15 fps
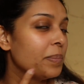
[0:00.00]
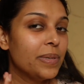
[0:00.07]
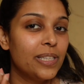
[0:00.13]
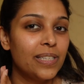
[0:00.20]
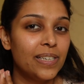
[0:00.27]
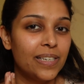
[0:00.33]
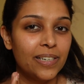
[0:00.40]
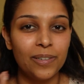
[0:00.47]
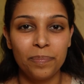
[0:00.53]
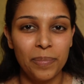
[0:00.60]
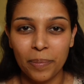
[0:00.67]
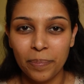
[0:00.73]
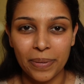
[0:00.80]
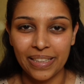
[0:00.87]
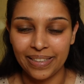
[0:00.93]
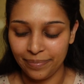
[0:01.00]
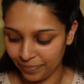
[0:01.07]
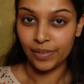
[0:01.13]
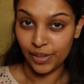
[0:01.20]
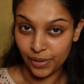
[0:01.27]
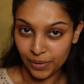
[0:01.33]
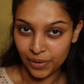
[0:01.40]
Mr. Pimple.
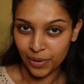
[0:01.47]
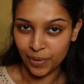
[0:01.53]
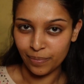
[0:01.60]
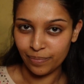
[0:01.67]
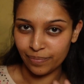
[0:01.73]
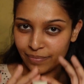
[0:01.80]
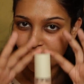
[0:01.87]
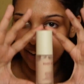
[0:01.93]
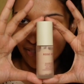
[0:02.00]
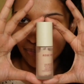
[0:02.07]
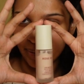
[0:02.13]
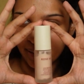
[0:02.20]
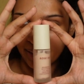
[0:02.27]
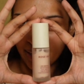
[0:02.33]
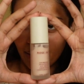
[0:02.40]
I've been